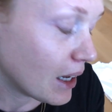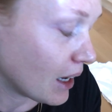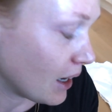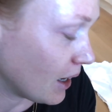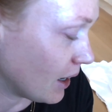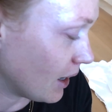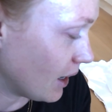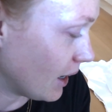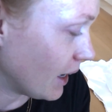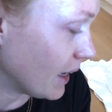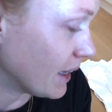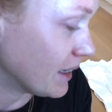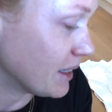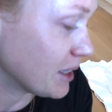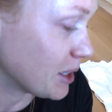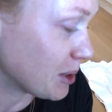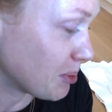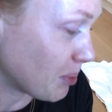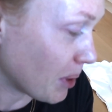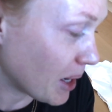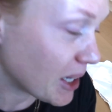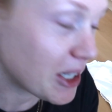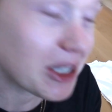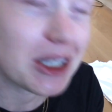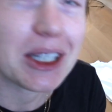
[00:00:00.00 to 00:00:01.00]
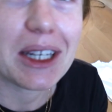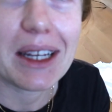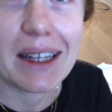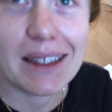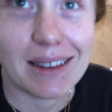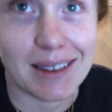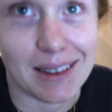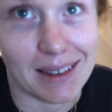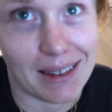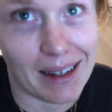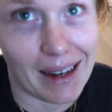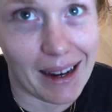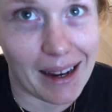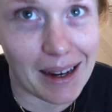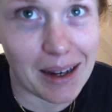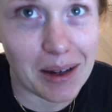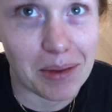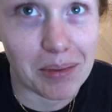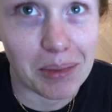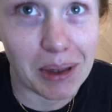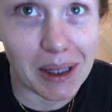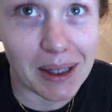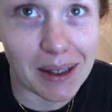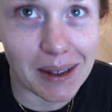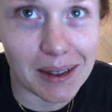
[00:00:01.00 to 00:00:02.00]
And especially
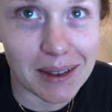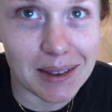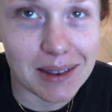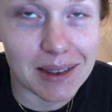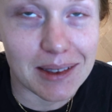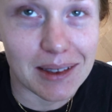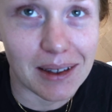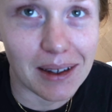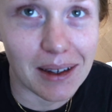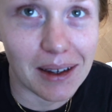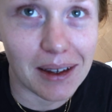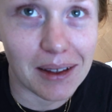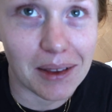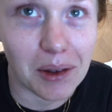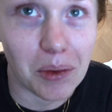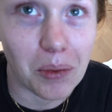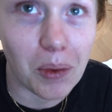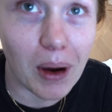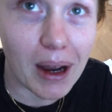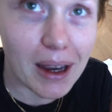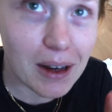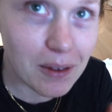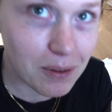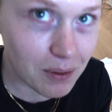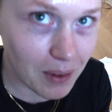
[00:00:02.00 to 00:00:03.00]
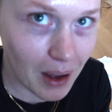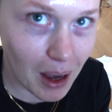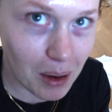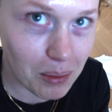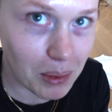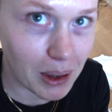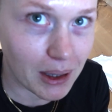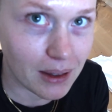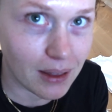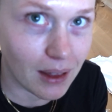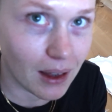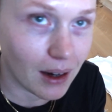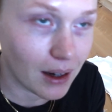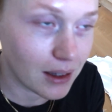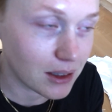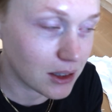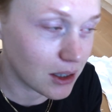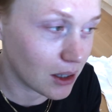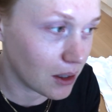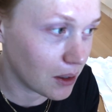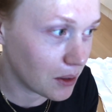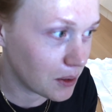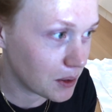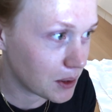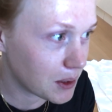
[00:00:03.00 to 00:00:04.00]
today, because the white fabric that I
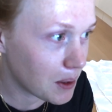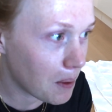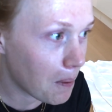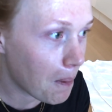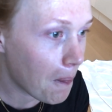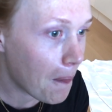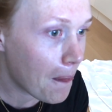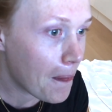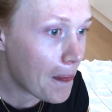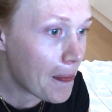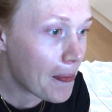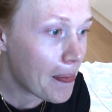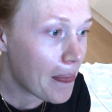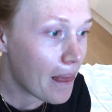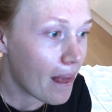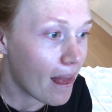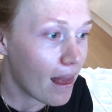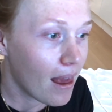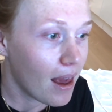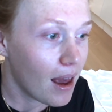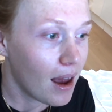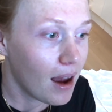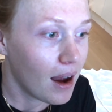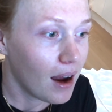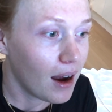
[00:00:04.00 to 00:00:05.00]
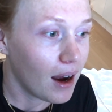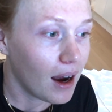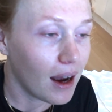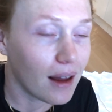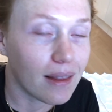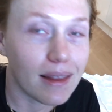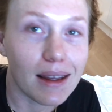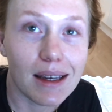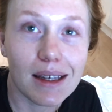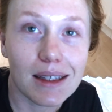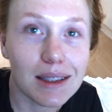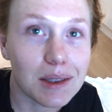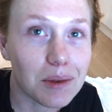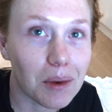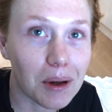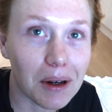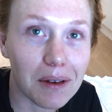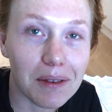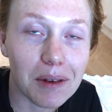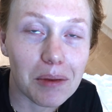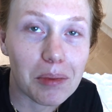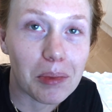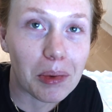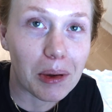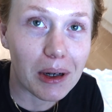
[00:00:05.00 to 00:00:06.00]
chose, I think it's one
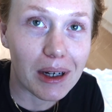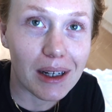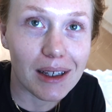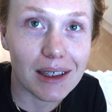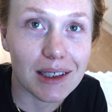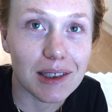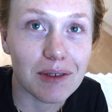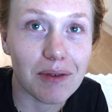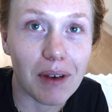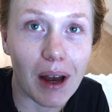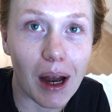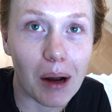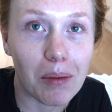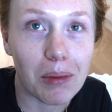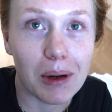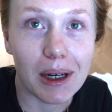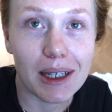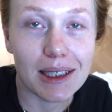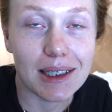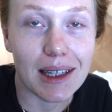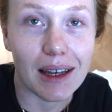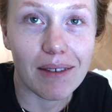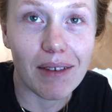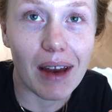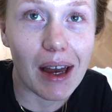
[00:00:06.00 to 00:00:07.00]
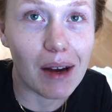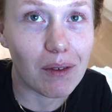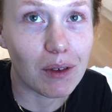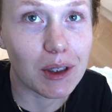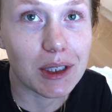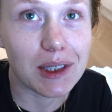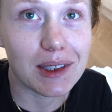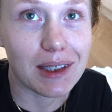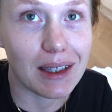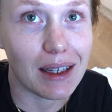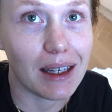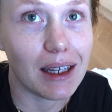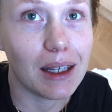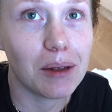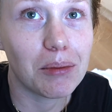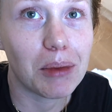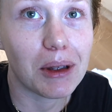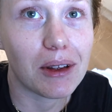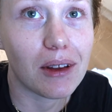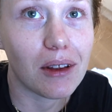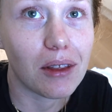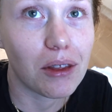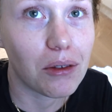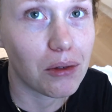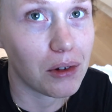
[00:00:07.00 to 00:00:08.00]
of the prettiest fabrics I've ever seen,
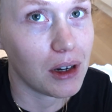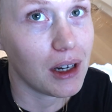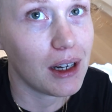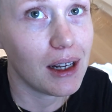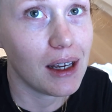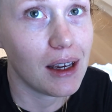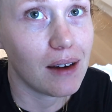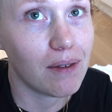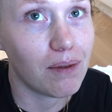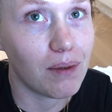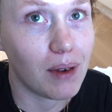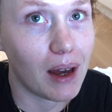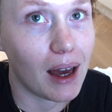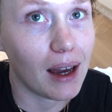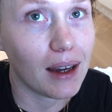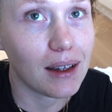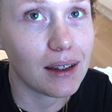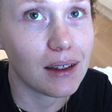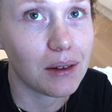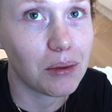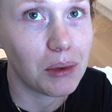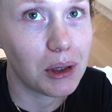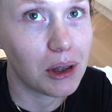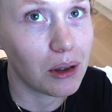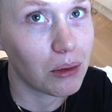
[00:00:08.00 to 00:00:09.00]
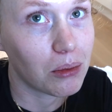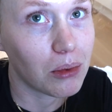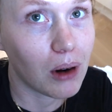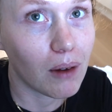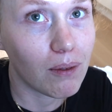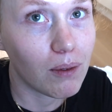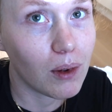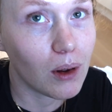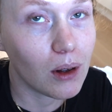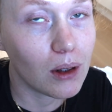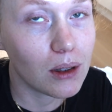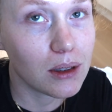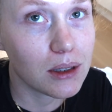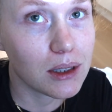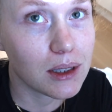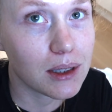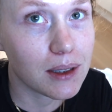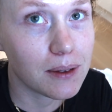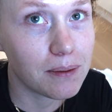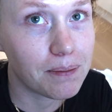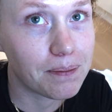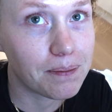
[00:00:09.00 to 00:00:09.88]
but the 3D effect with the ruffles,